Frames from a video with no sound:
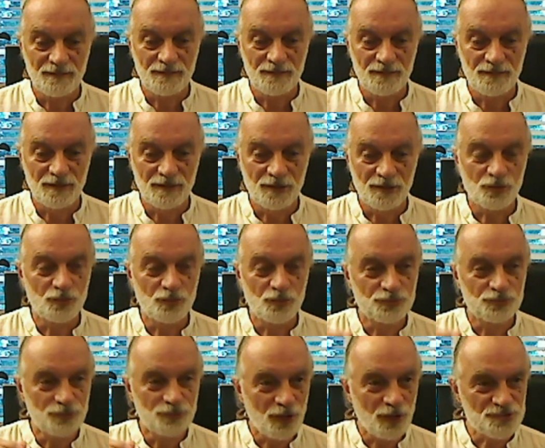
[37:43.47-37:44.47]
a
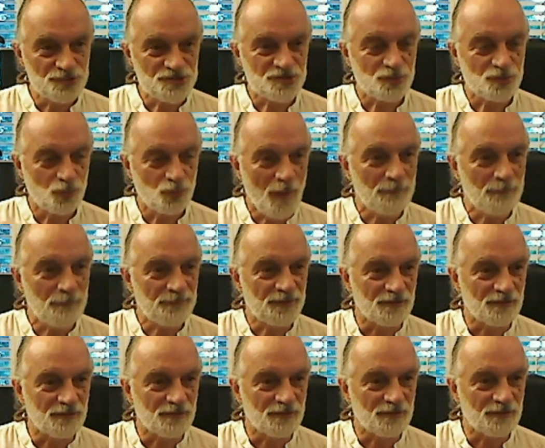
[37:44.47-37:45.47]
gross
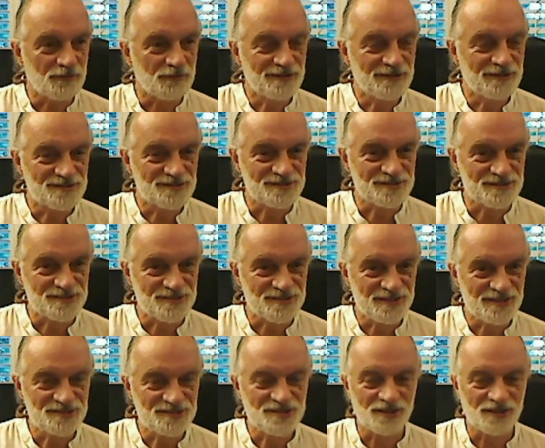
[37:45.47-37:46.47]
weapon, for instance,
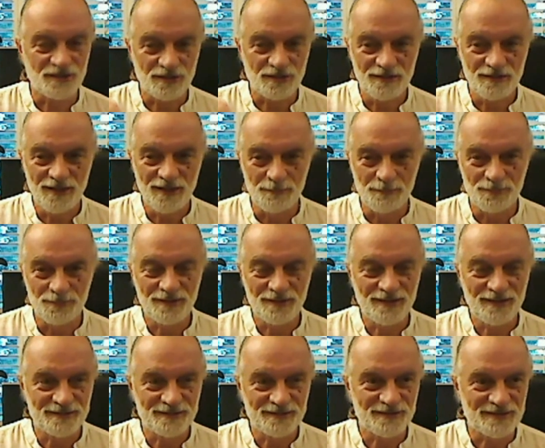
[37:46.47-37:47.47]
is a club
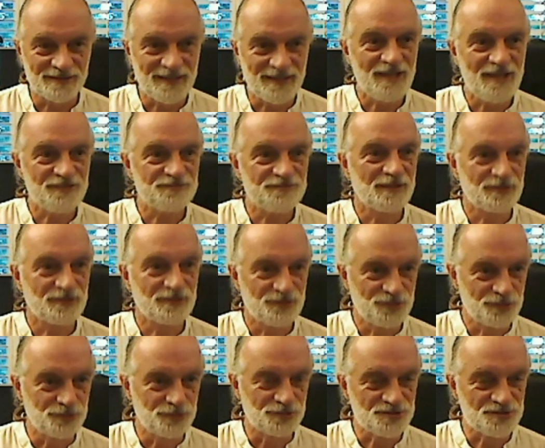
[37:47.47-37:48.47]
like the cavemen
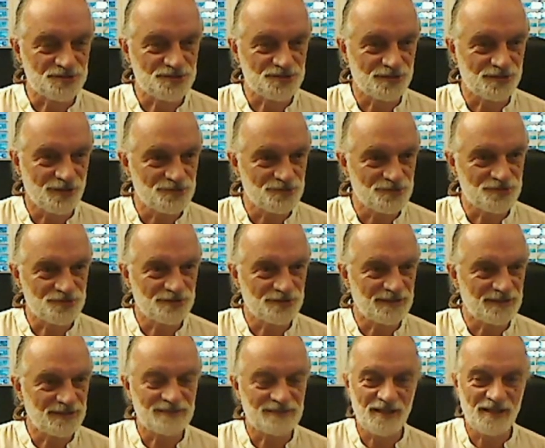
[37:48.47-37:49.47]
used. So
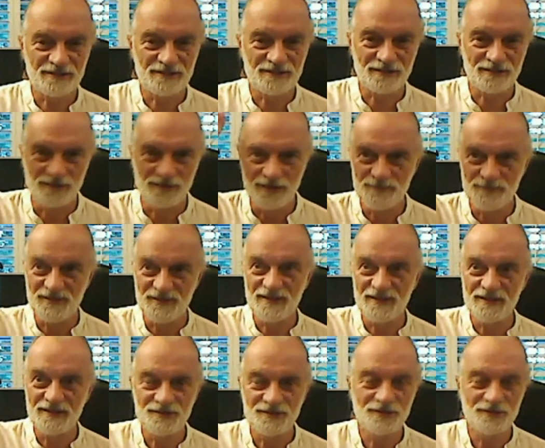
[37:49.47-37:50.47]
they take the club, they
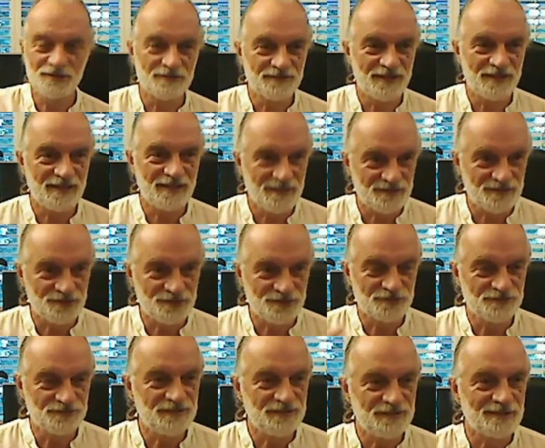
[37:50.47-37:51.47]
hit you over the head, you
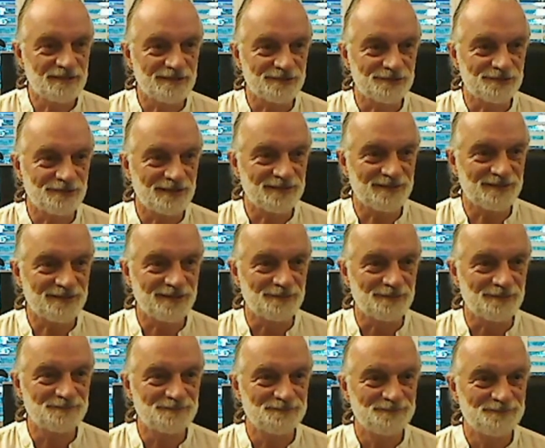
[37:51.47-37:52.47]
feel it right there.
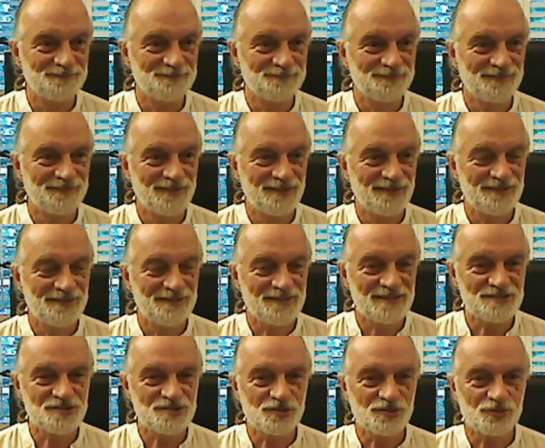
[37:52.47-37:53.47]

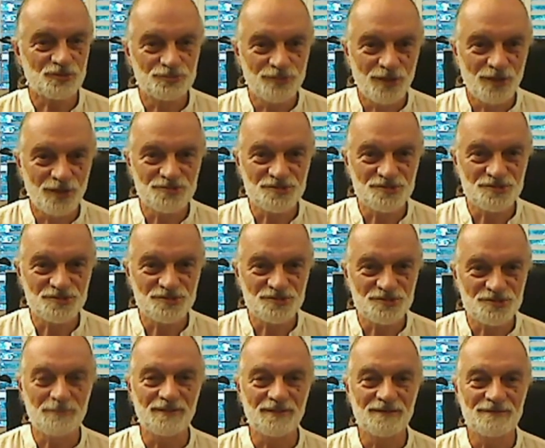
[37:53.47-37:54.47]
That's a gross
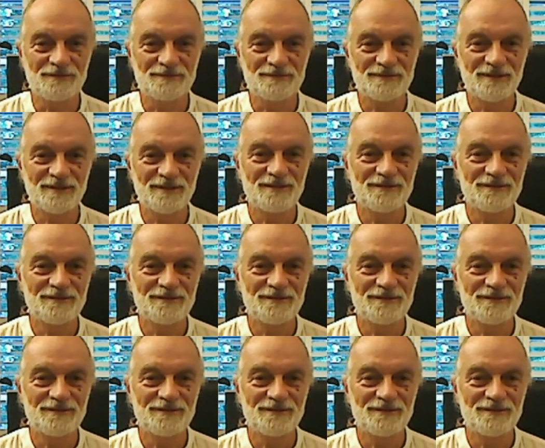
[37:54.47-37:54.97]
weapon. Right?